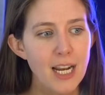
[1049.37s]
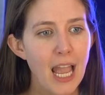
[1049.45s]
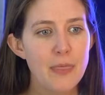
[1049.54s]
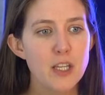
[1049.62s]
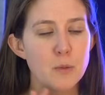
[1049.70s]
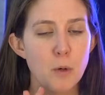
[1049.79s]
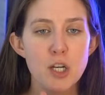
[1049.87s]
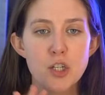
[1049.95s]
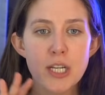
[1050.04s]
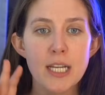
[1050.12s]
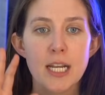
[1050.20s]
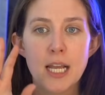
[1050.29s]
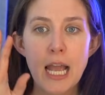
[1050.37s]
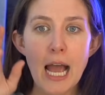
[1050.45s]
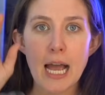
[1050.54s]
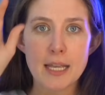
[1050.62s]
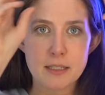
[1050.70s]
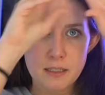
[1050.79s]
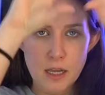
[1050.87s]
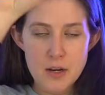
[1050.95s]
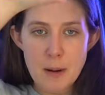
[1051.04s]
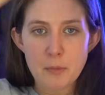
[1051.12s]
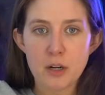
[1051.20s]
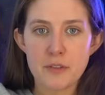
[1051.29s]
And this spreadsheet has a
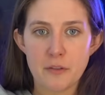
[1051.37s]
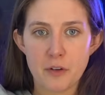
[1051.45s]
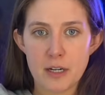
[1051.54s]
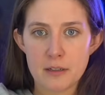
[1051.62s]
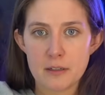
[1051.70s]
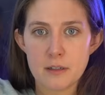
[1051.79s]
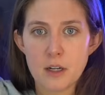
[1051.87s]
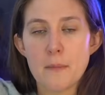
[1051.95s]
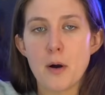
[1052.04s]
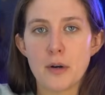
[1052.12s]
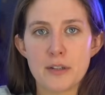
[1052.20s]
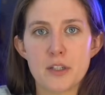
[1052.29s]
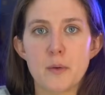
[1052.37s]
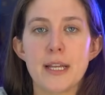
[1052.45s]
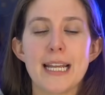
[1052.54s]
number of different components to it.